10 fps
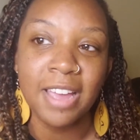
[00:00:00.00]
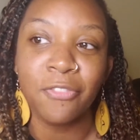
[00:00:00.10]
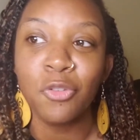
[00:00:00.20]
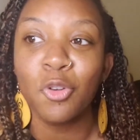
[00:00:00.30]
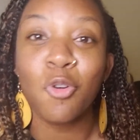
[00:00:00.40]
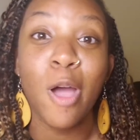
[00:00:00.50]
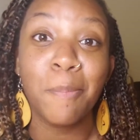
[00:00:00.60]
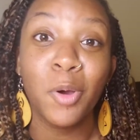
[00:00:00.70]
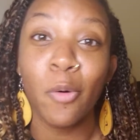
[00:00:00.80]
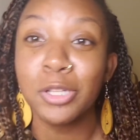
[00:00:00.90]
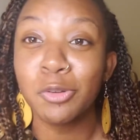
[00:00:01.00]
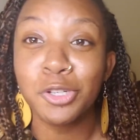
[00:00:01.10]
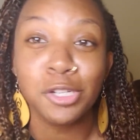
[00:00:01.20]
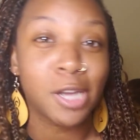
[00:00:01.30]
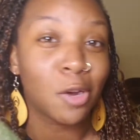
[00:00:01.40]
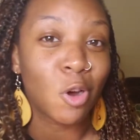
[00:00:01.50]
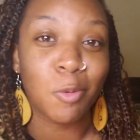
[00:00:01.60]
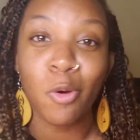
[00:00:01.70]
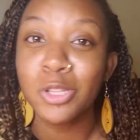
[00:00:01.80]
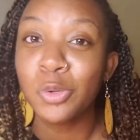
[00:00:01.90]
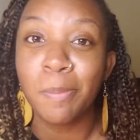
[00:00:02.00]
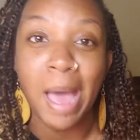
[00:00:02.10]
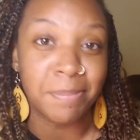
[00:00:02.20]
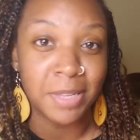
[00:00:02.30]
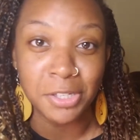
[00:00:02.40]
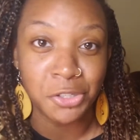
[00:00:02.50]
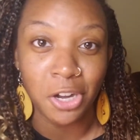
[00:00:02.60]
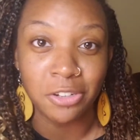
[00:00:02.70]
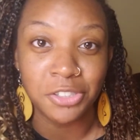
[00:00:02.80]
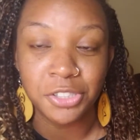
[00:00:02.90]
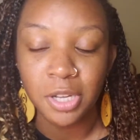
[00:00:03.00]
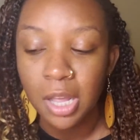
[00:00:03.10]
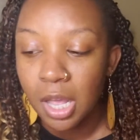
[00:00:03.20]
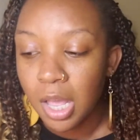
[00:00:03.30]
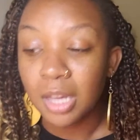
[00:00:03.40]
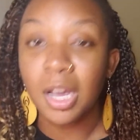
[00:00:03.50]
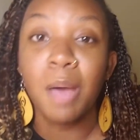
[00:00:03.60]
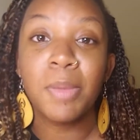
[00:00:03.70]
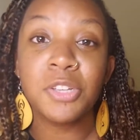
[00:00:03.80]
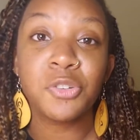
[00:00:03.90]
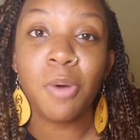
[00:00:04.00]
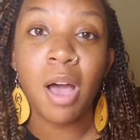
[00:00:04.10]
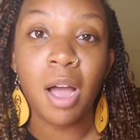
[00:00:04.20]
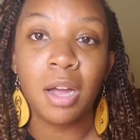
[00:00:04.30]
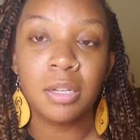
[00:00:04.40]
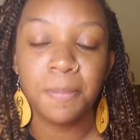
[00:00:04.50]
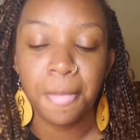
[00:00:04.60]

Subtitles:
If you grew up going to a church, I grew up going to a Baptist church. Come as you are.